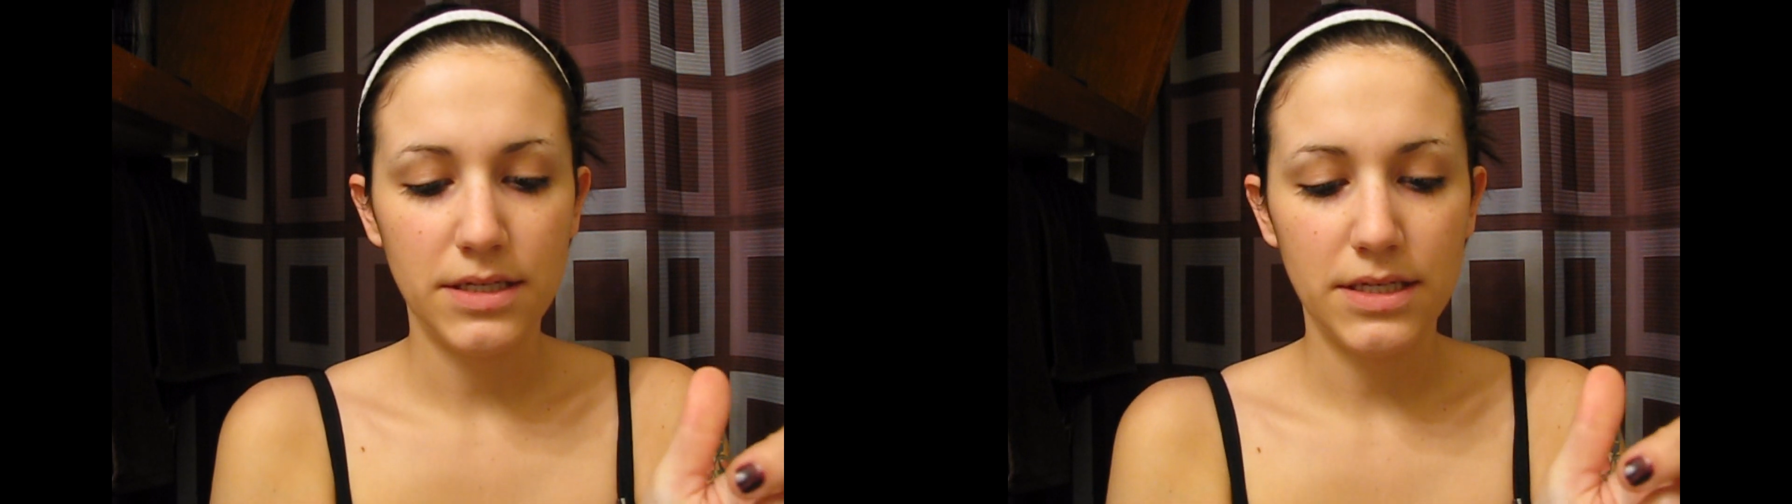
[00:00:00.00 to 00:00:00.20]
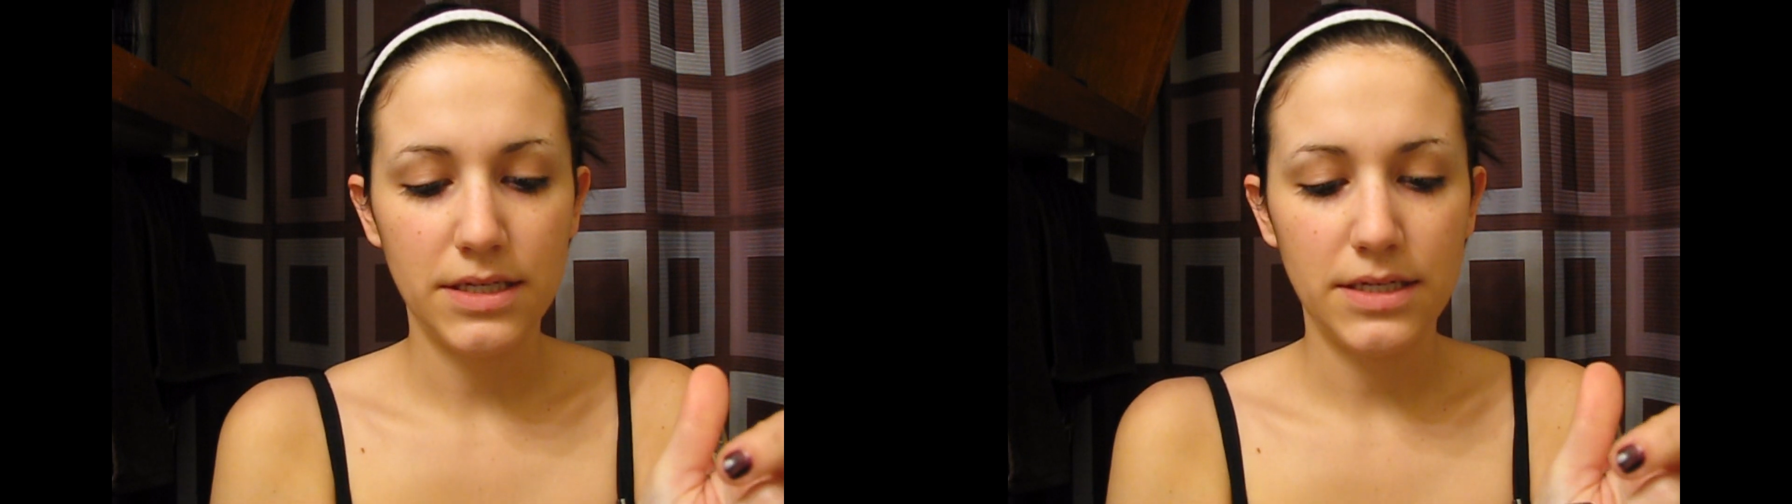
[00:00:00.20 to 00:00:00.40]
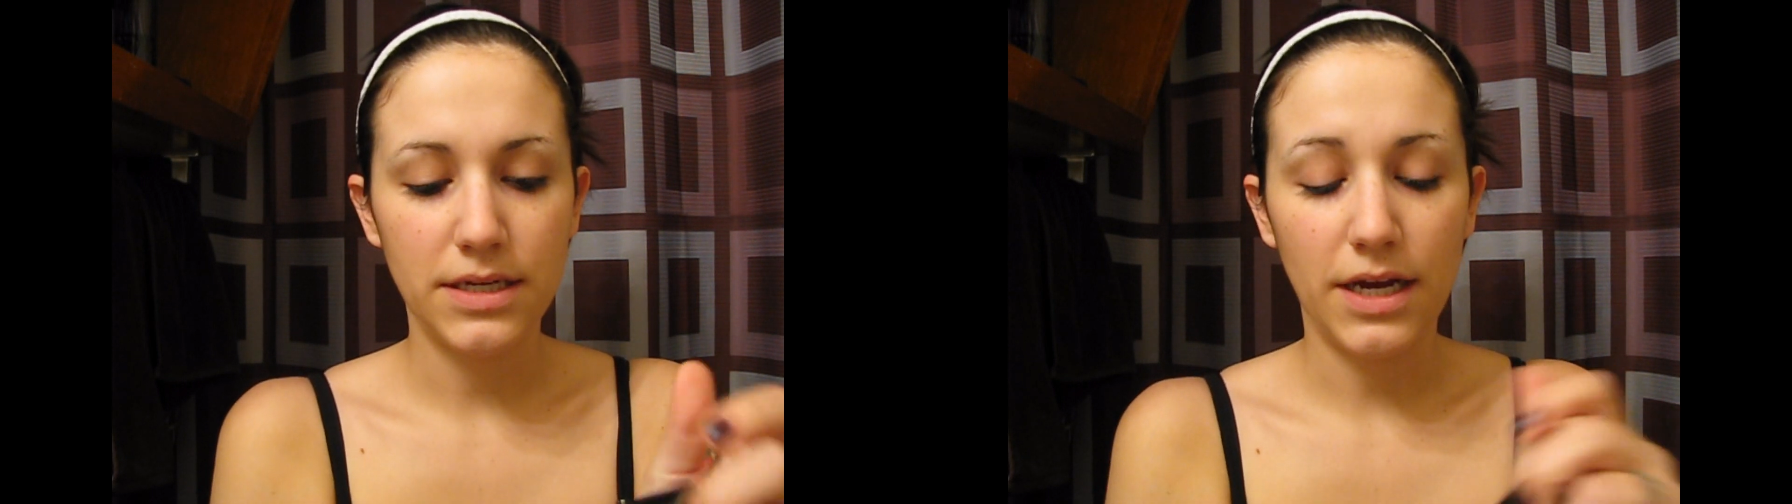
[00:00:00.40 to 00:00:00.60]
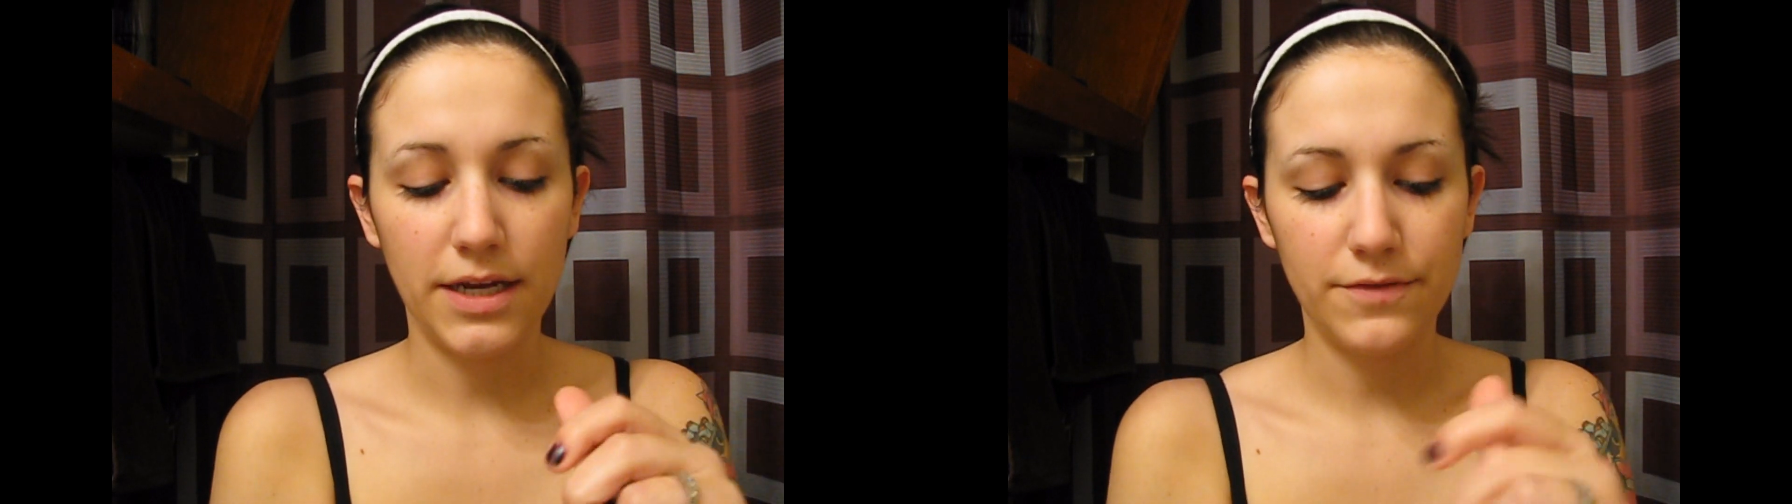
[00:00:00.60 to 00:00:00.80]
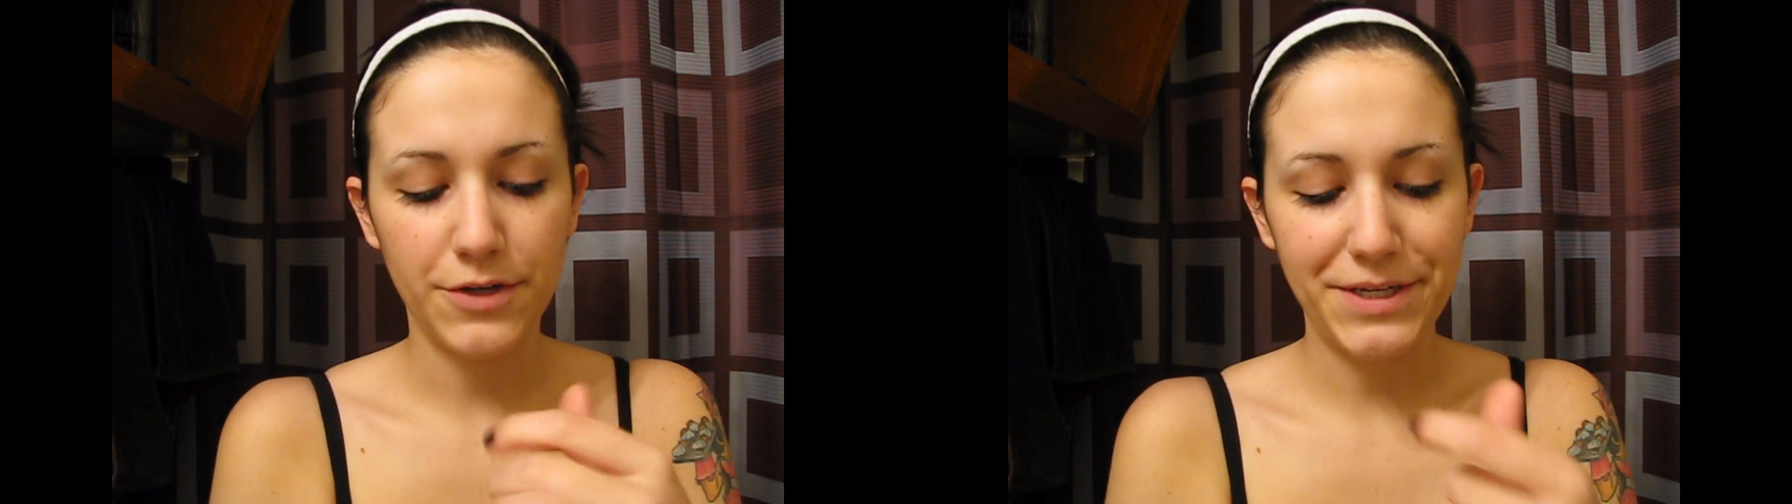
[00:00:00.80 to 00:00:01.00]
in
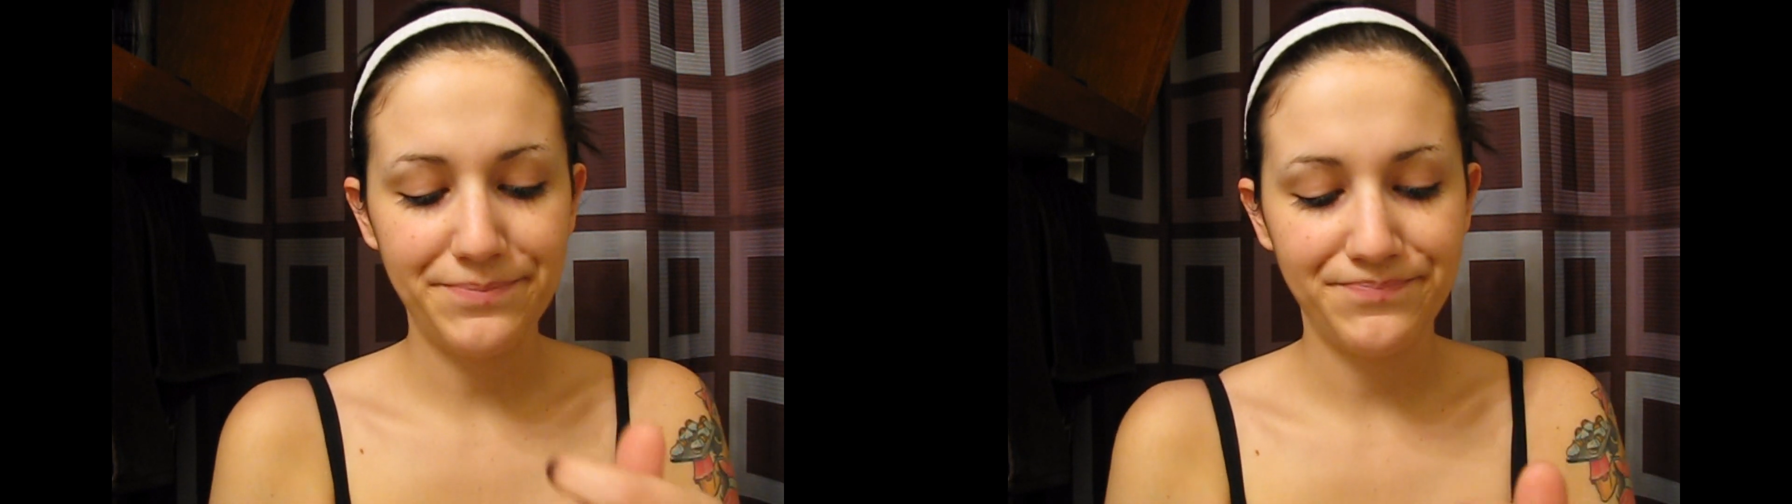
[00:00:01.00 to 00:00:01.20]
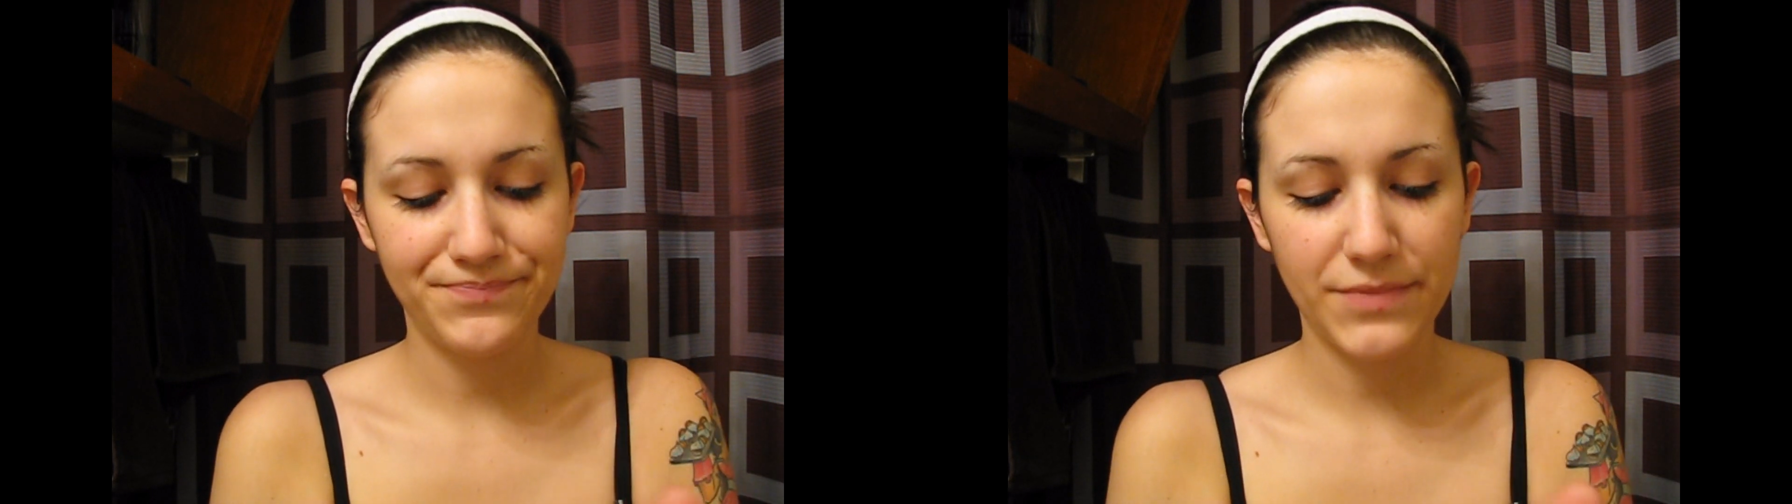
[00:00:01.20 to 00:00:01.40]
Ivory